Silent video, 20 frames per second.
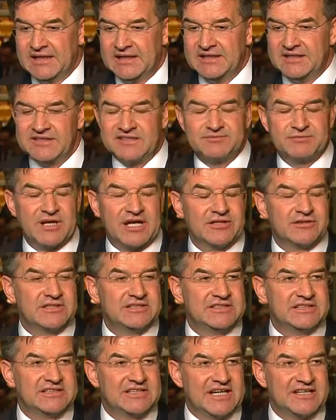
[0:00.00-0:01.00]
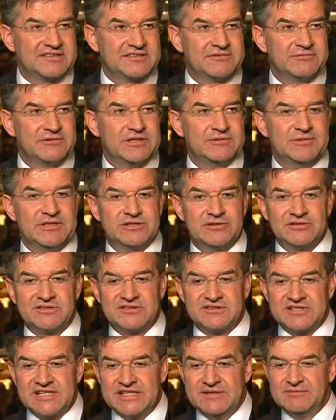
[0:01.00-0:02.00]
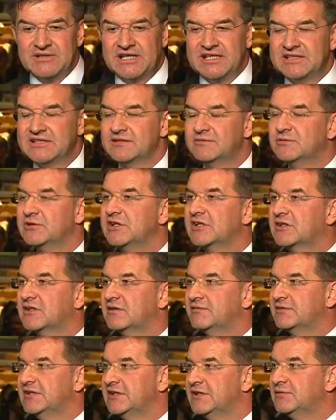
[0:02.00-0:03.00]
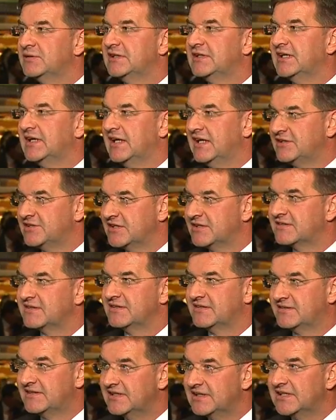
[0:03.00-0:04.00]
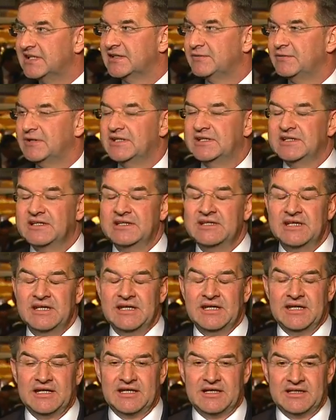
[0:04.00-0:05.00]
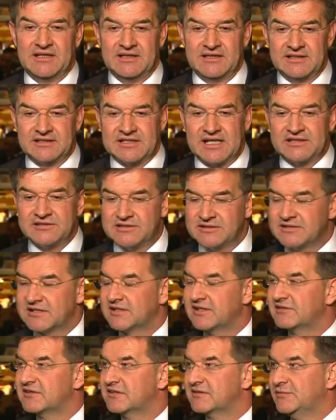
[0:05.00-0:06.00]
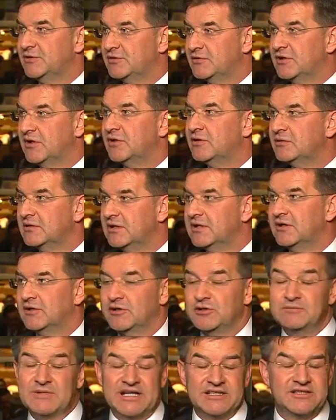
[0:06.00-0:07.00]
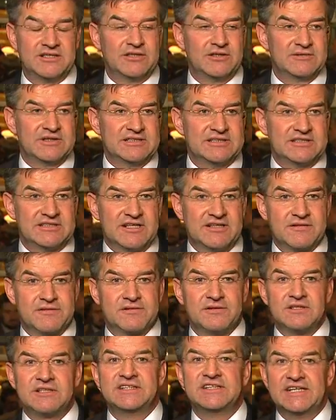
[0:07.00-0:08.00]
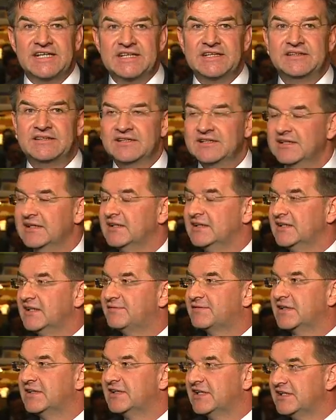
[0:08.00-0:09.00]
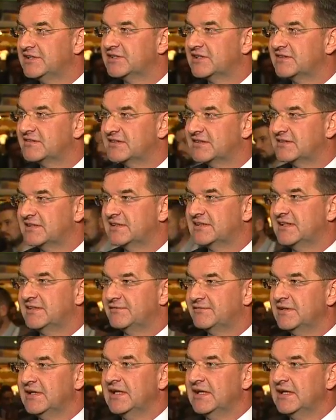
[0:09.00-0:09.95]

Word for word: His priority task will be to streamline the work of the UN agencies dealing with uh, uh, counterterrorism. You know, or you might know that there are 38 different agencies that have